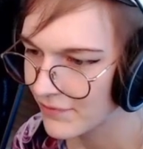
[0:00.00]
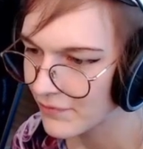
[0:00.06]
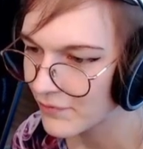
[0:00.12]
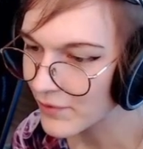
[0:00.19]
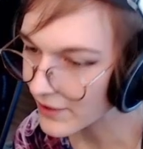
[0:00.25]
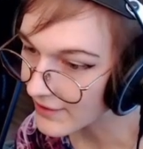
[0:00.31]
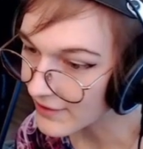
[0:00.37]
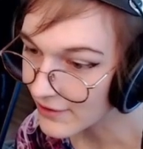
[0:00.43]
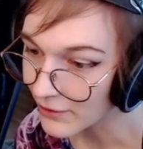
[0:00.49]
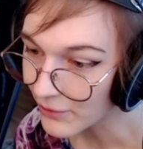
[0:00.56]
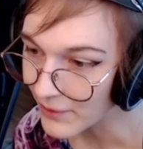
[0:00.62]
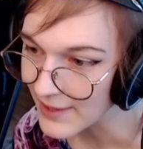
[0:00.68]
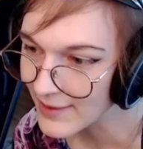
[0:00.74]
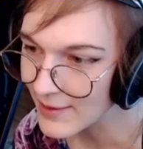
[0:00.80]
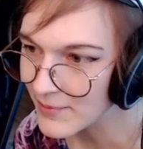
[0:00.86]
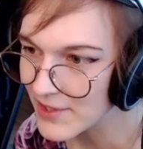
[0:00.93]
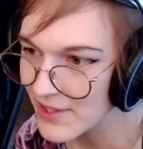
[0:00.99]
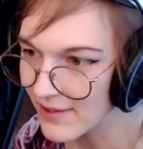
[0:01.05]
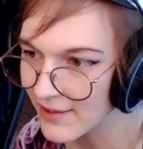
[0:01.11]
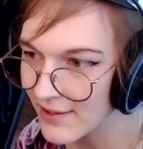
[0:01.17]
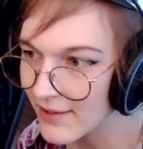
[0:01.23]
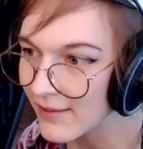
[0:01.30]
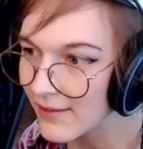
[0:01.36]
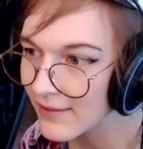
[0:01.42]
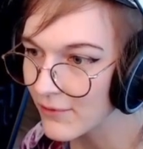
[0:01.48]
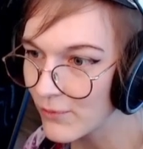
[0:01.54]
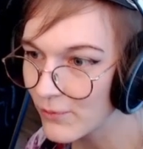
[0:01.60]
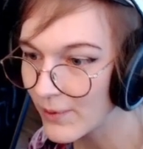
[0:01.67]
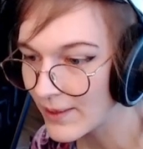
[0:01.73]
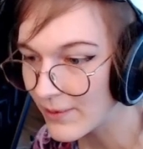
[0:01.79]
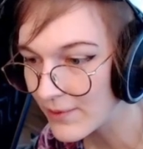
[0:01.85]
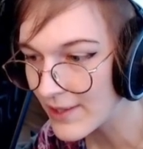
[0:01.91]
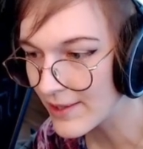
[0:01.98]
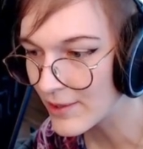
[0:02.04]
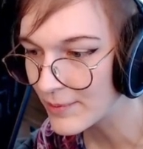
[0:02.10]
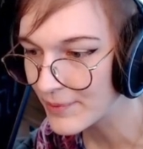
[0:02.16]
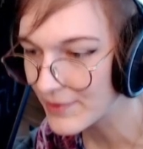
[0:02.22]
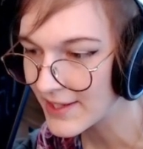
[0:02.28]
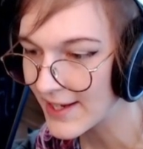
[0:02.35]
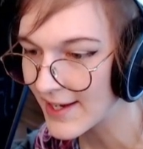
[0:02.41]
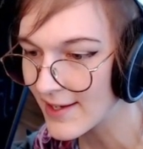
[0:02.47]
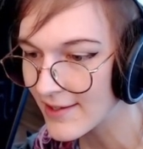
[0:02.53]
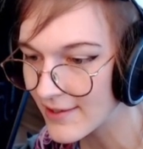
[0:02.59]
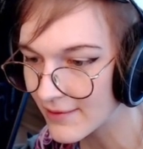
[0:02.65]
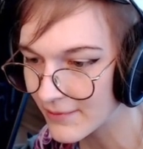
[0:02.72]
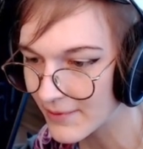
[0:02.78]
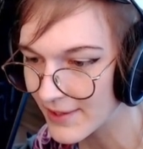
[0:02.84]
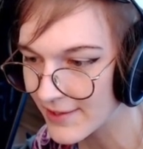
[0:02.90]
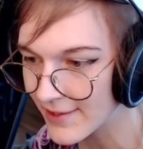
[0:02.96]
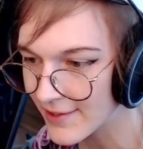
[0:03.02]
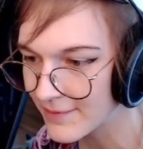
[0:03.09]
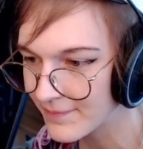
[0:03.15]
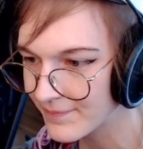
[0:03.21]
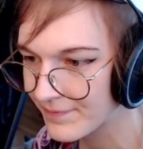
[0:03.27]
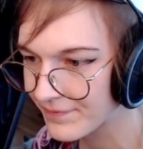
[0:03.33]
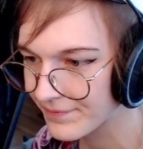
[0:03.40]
we're going to create the material when we open the editor window.